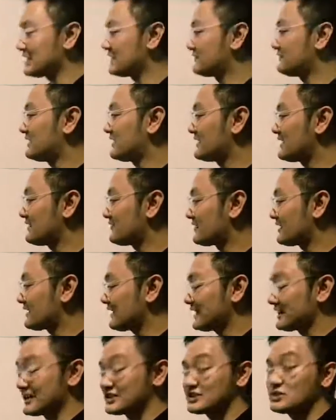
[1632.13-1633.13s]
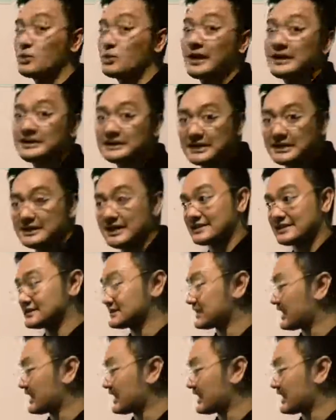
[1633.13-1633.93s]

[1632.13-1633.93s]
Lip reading: Instead of delivering it at 20,